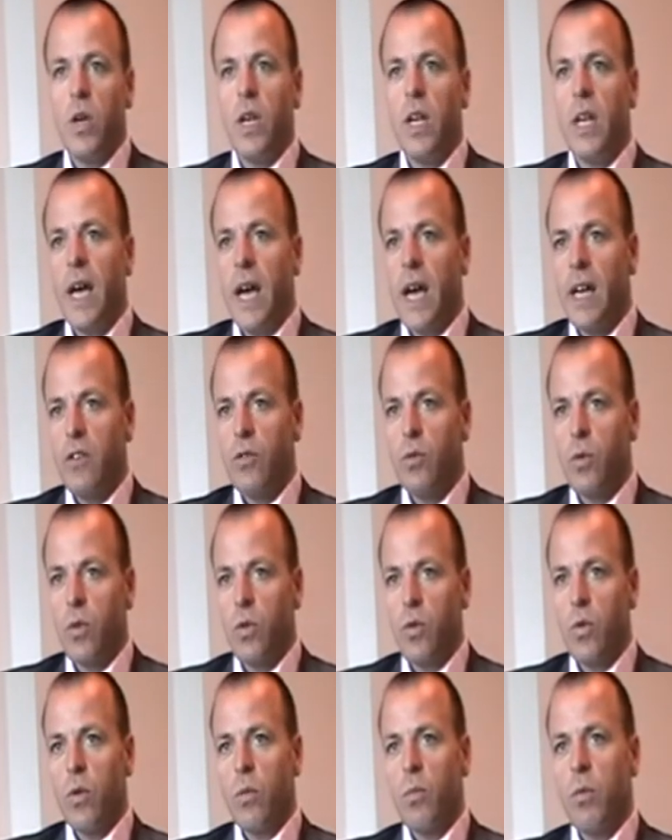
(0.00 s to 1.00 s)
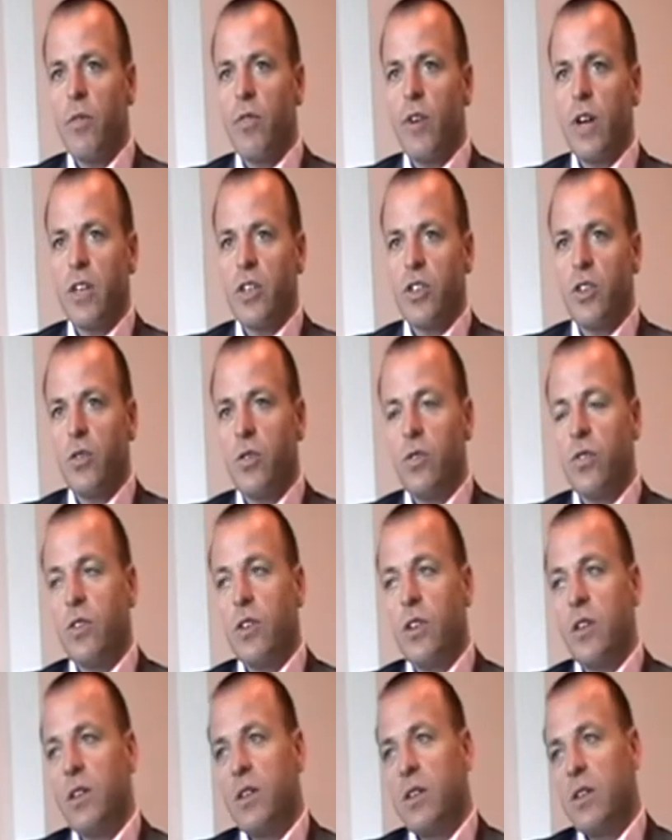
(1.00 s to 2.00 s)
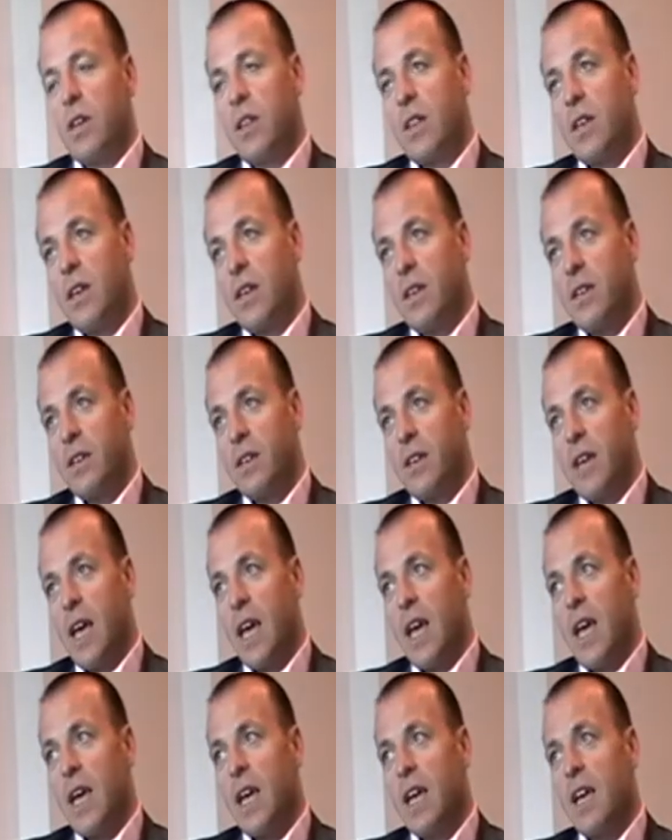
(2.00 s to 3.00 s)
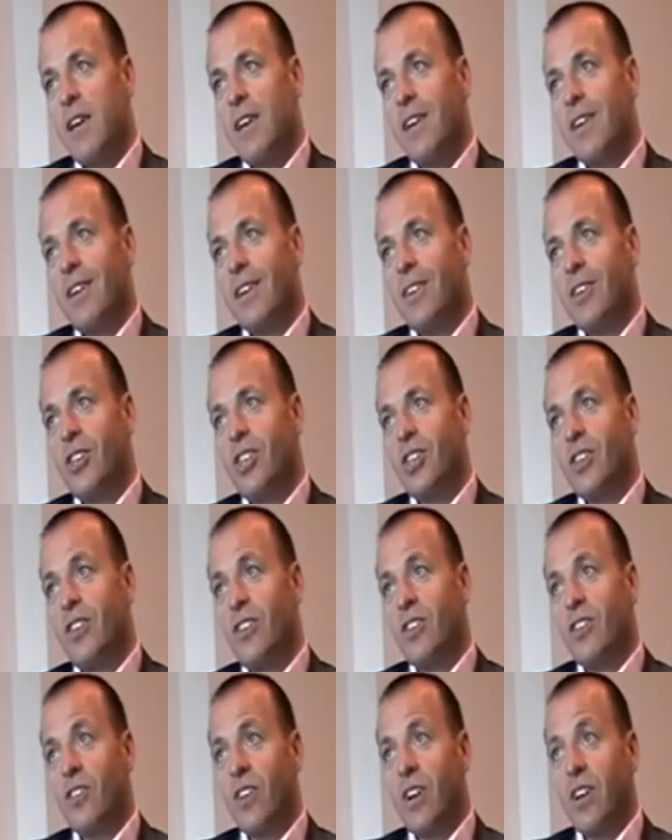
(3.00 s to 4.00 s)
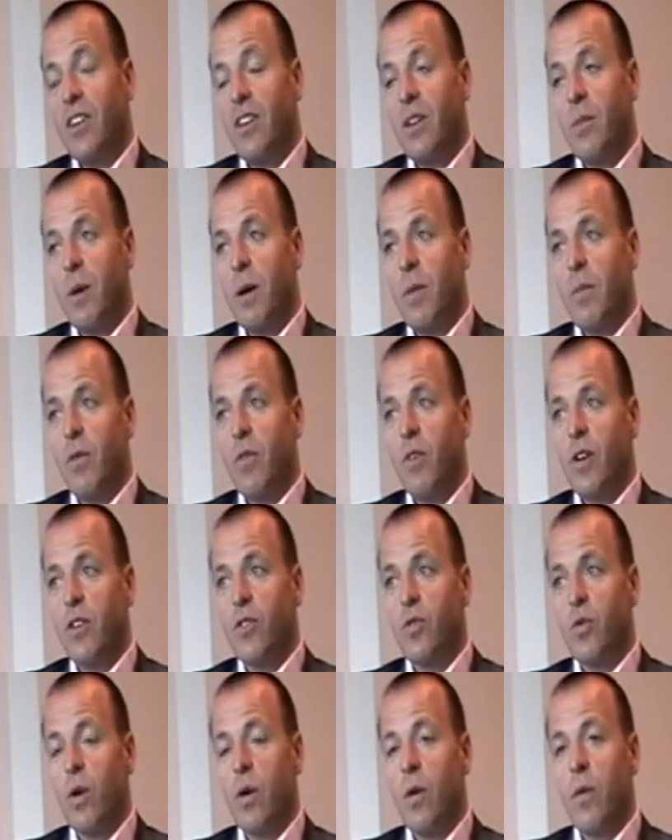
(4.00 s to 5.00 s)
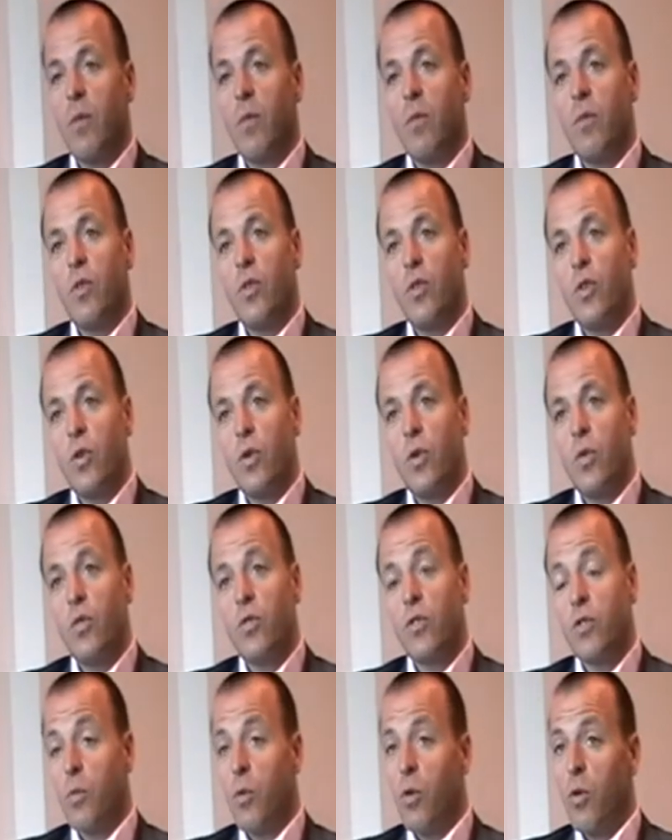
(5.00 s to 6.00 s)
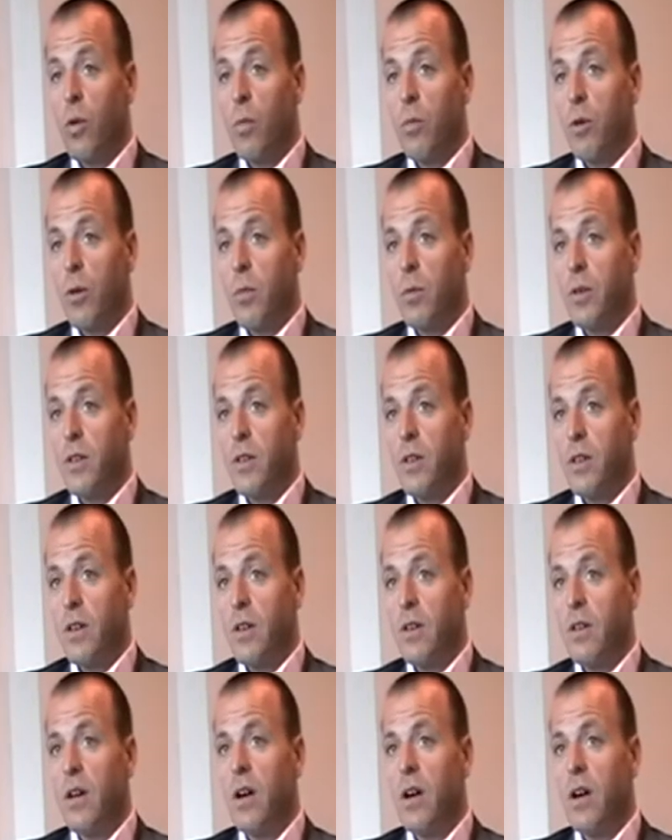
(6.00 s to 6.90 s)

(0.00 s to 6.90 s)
We liaised with all the professionals, and I think today she's excited about moving into a new, smaller property,